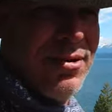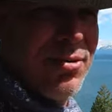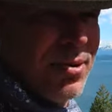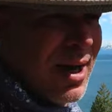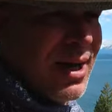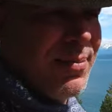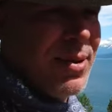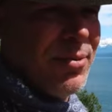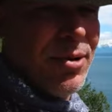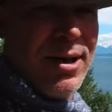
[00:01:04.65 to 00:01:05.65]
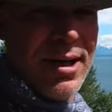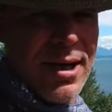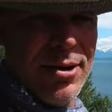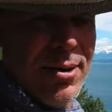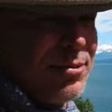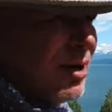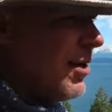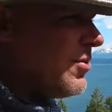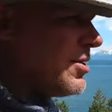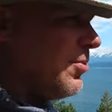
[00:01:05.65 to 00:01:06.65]
So when I get up in the morning and I know I'm
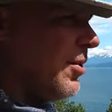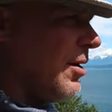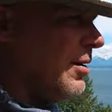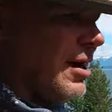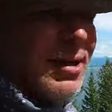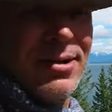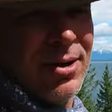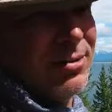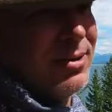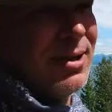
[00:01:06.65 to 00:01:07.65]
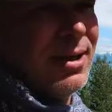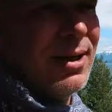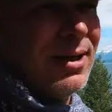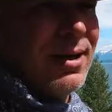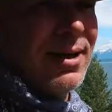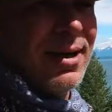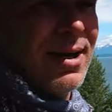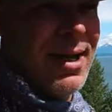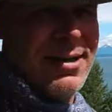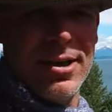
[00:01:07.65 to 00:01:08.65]
driving somewhere, I don't.
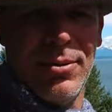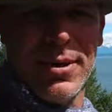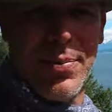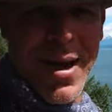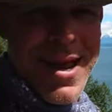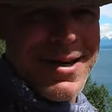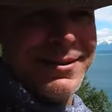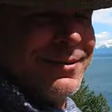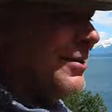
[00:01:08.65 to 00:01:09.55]
I deal with the pain.